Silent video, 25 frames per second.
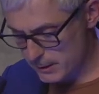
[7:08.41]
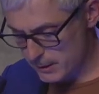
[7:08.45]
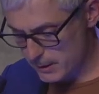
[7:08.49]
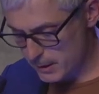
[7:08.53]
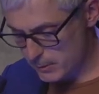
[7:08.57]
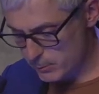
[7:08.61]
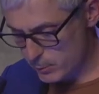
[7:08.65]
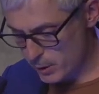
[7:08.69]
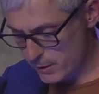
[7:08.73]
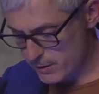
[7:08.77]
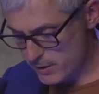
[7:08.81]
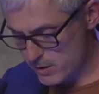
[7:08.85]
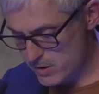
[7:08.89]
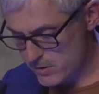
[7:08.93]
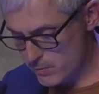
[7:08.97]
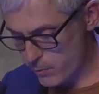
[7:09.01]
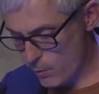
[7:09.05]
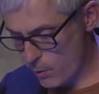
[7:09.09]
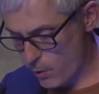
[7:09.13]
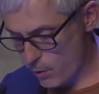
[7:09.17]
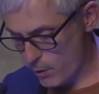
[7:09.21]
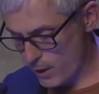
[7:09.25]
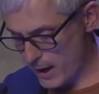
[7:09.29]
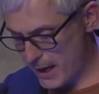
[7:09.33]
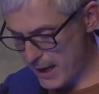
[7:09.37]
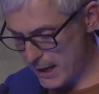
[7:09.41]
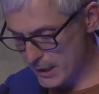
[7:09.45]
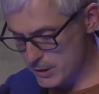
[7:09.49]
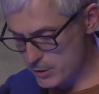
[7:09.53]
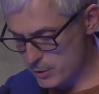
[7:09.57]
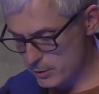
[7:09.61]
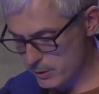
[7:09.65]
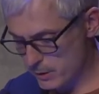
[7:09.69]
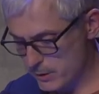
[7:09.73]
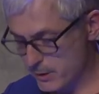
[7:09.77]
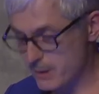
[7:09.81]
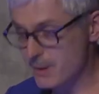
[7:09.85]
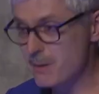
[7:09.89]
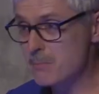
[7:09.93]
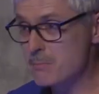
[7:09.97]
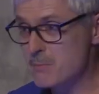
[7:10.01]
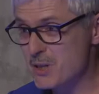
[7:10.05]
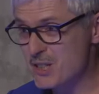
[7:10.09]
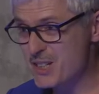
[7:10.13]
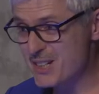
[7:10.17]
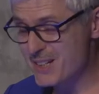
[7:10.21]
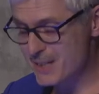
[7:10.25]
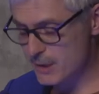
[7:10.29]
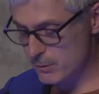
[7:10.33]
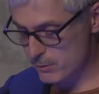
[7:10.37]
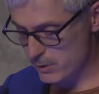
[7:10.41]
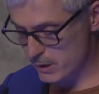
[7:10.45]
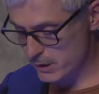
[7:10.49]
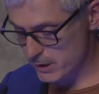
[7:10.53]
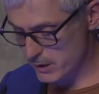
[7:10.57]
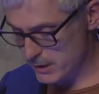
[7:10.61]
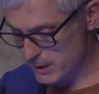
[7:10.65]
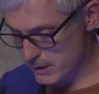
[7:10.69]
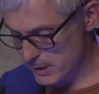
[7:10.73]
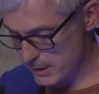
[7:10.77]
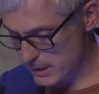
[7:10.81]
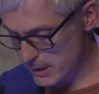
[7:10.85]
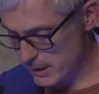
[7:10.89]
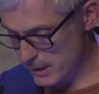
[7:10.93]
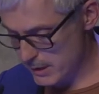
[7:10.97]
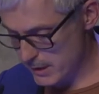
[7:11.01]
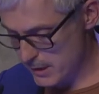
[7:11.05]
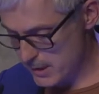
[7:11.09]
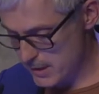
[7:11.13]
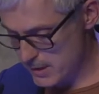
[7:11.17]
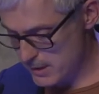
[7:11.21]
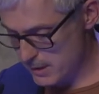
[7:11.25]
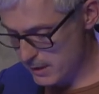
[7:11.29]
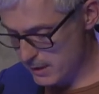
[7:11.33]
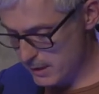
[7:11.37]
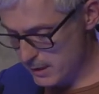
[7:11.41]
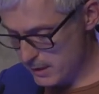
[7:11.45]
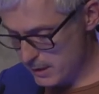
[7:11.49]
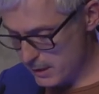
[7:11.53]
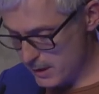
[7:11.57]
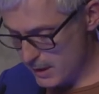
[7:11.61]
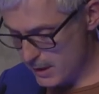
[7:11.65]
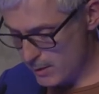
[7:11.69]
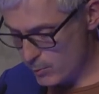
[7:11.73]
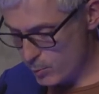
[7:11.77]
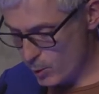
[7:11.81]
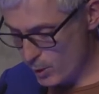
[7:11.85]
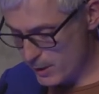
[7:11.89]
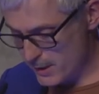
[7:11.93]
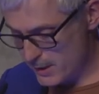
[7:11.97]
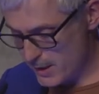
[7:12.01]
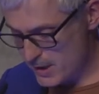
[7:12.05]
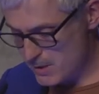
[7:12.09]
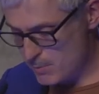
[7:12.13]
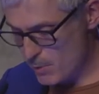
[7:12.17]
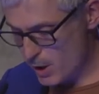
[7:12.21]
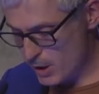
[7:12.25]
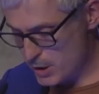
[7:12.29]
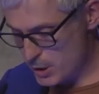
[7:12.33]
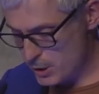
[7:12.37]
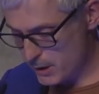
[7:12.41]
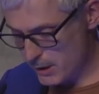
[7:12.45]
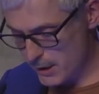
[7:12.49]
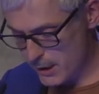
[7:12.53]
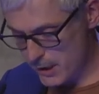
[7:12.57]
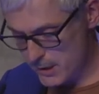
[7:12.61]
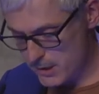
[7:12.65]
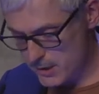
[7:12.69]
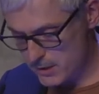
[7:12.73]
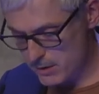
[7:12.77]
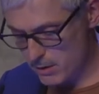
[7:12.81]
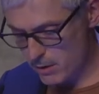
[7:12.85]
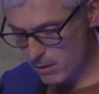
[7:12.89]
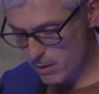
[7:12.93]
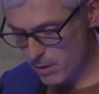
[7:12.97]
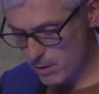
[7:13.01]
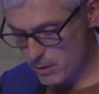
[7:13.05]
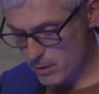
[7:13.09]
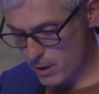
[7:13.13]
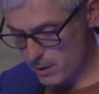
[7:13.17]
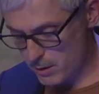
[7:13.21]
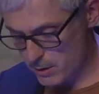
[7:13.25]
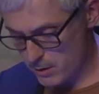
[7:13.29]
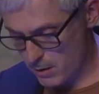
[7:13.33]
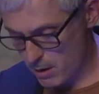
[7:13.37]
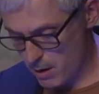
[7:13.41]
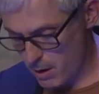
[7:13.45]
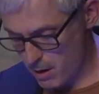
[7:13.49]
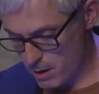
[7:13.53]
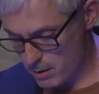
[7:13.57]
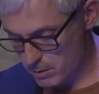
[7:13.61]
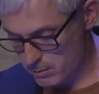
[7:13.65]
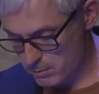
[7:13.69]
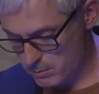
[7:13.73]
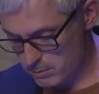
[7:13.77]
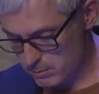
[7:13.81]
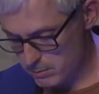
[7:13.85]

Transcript: on what this war actually materially is and what it is much less or not at all.